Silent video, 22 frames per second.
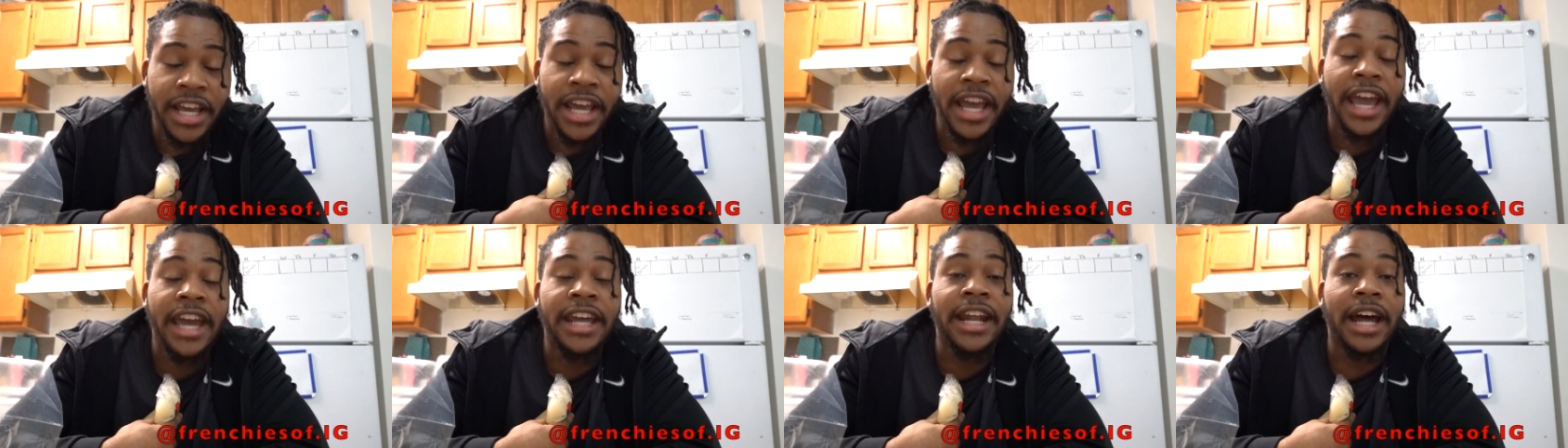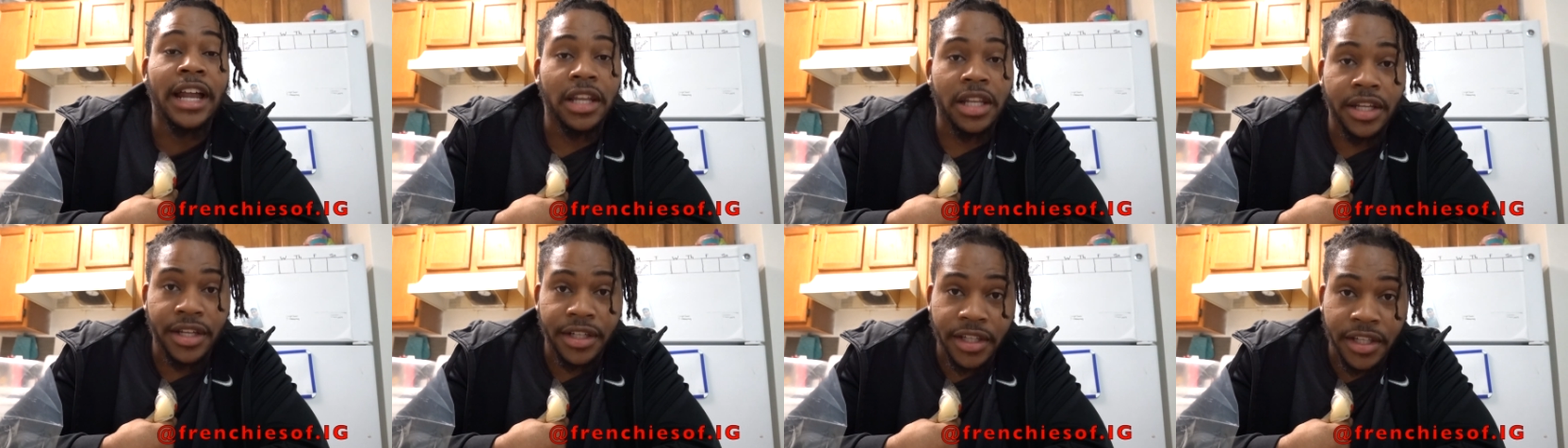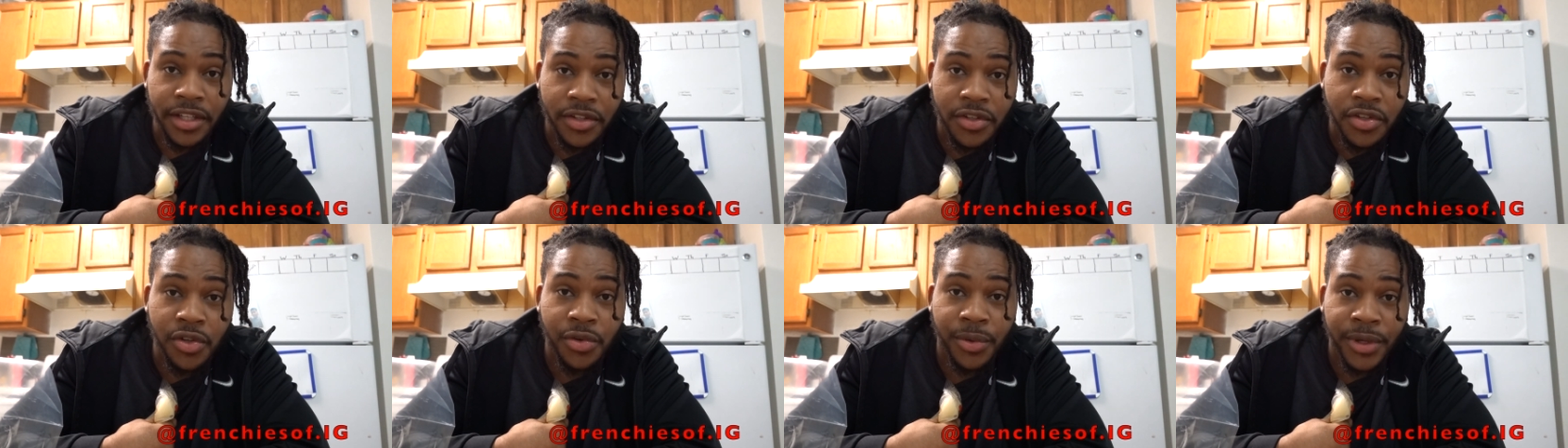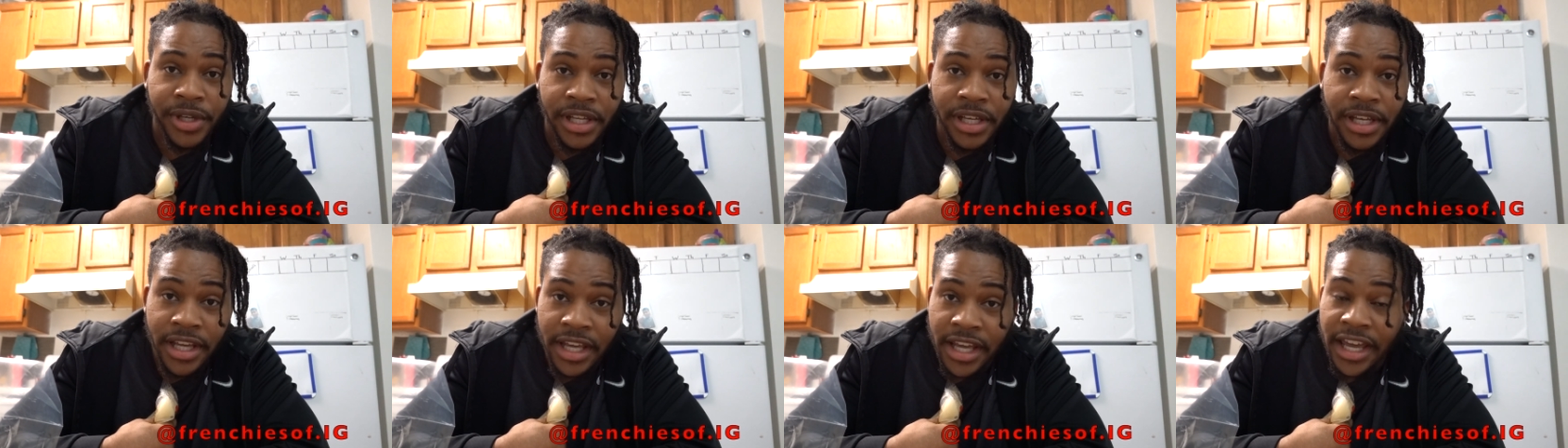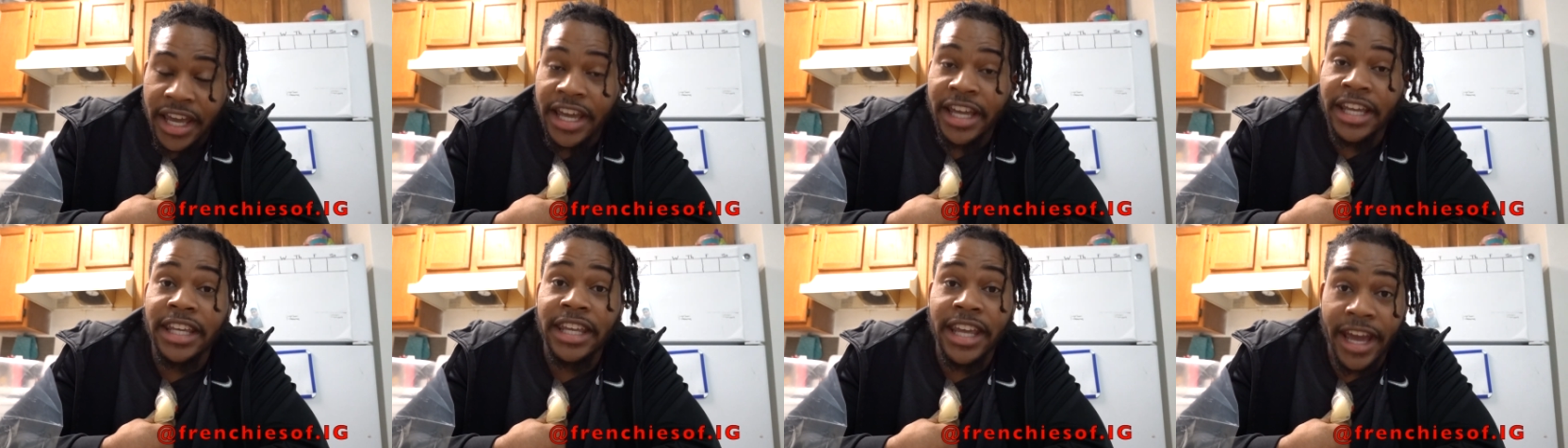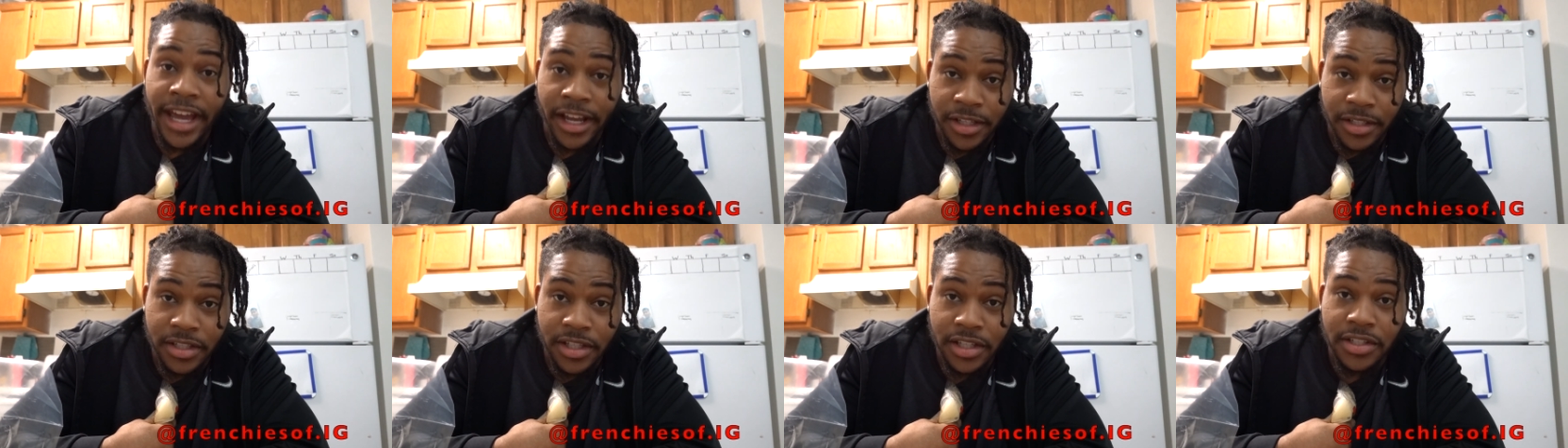And I looked into it, and
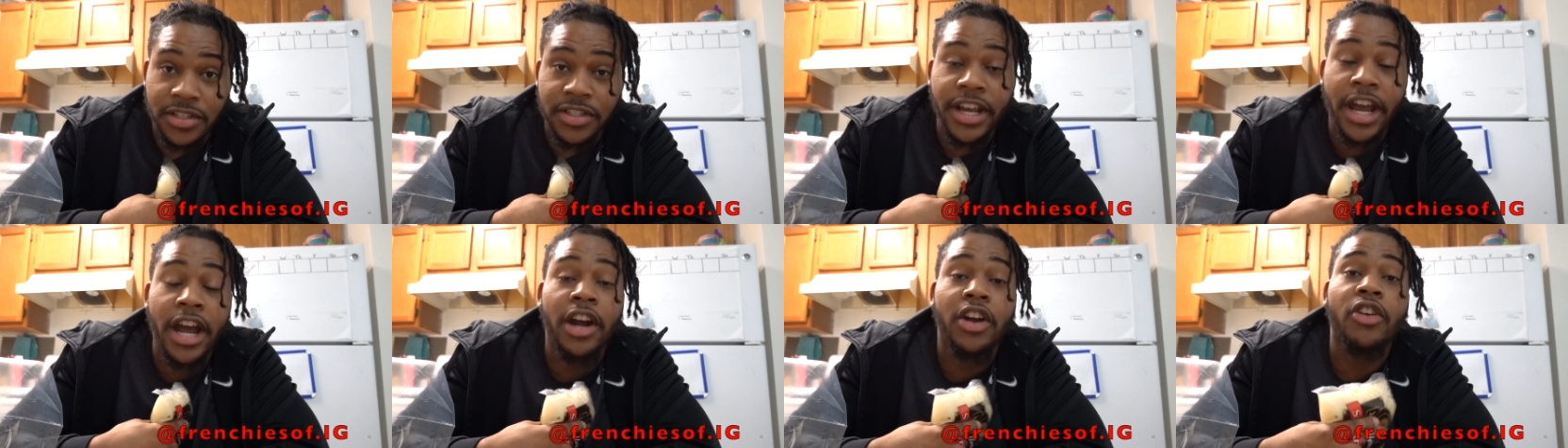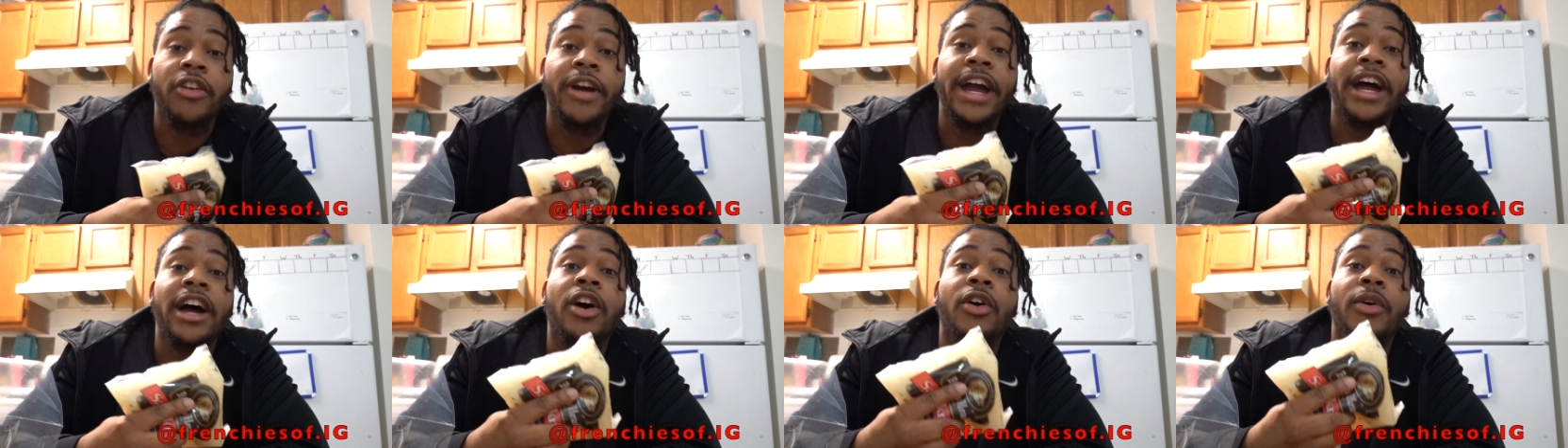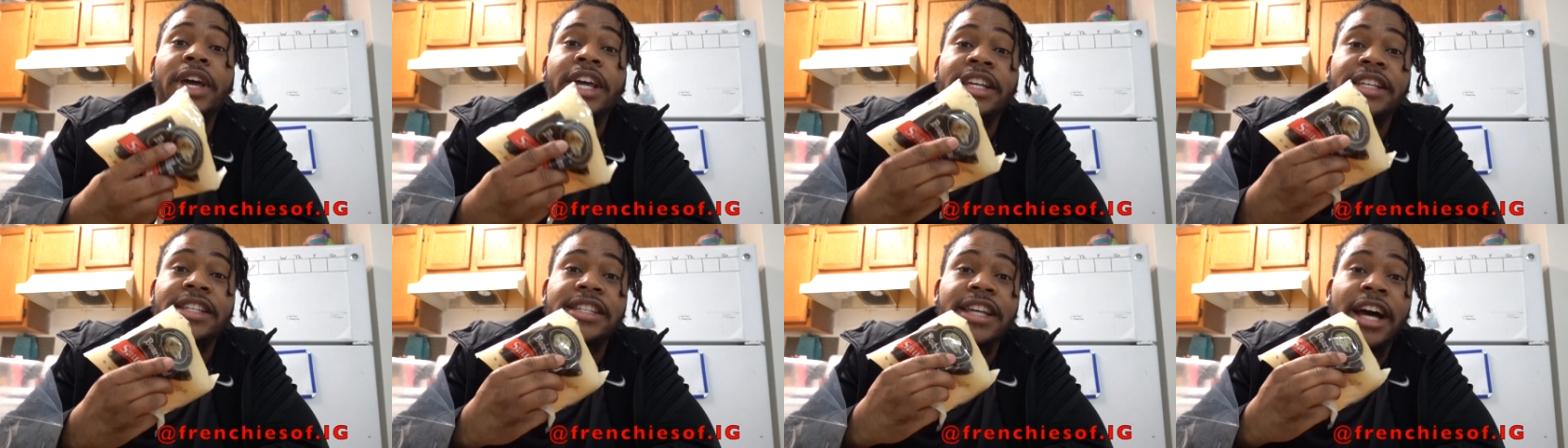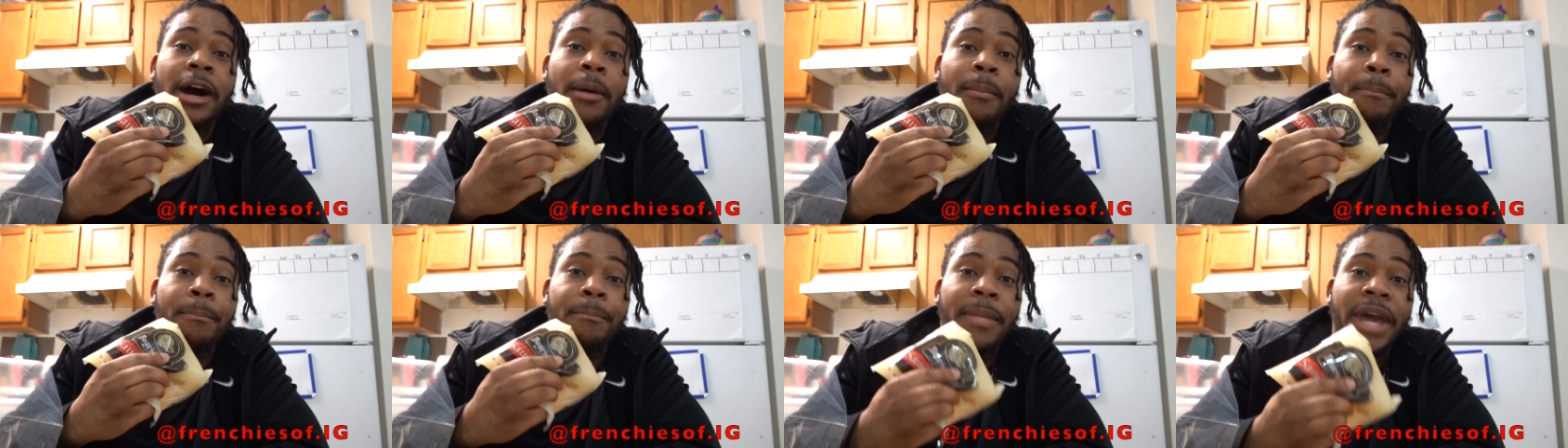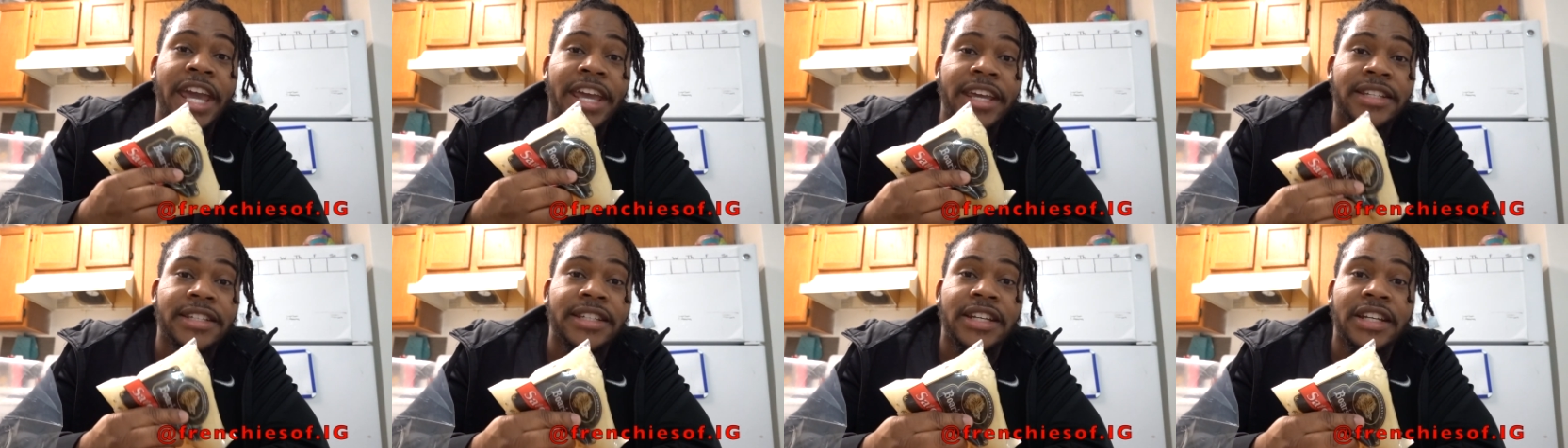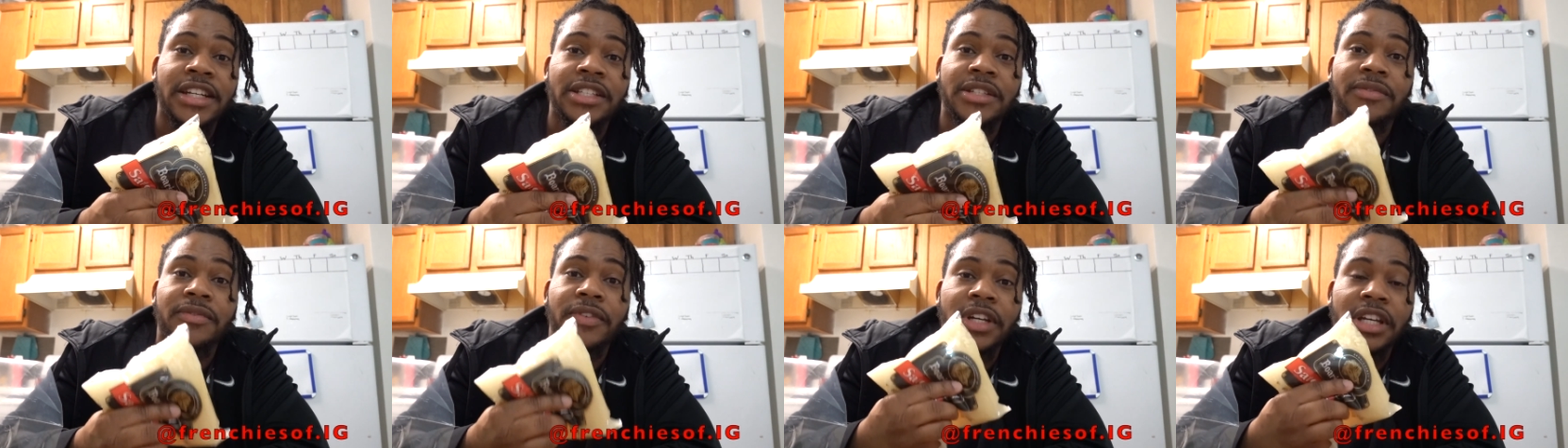yes, sauerkraut is amazing and
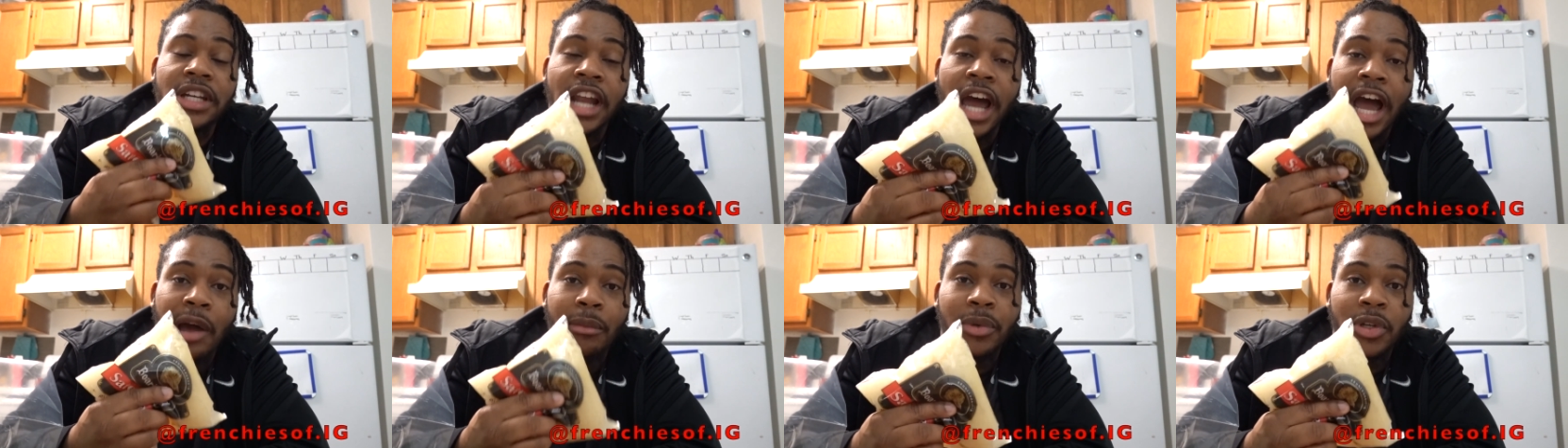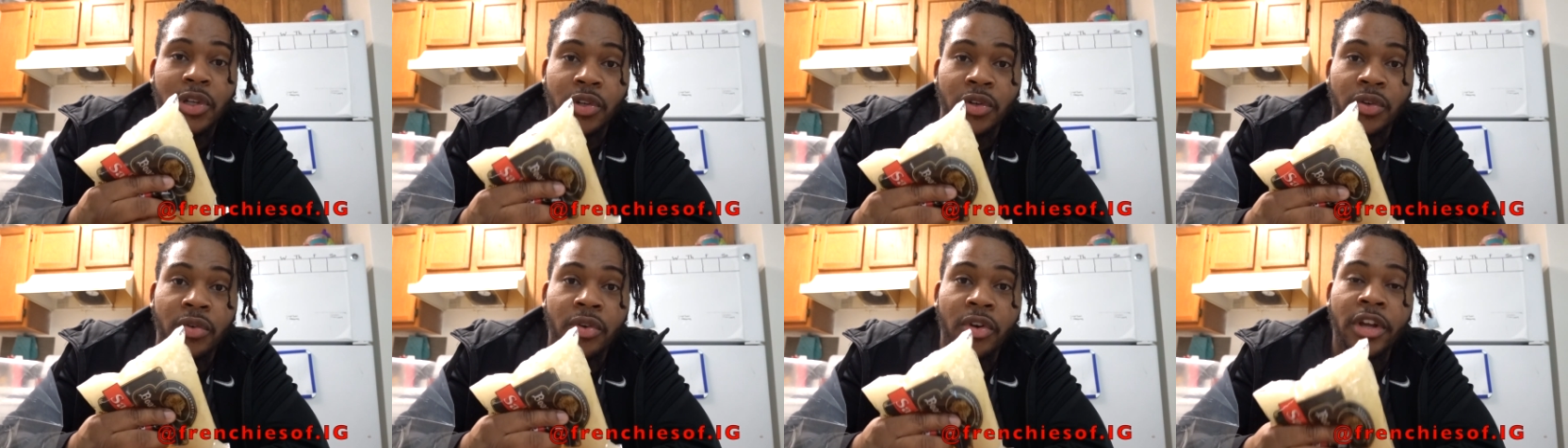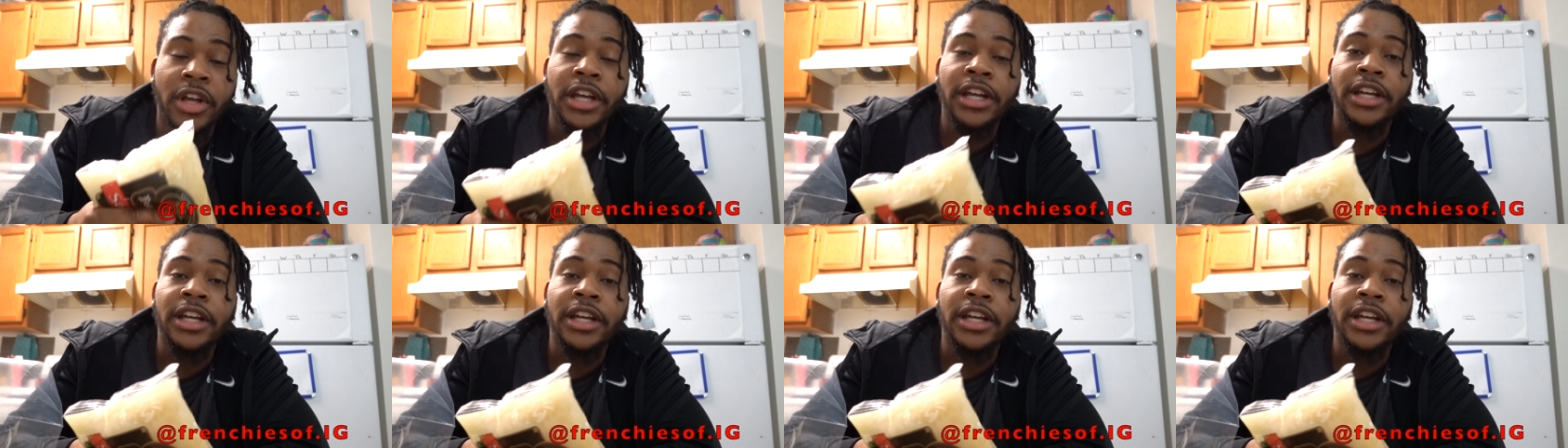it's phenomenal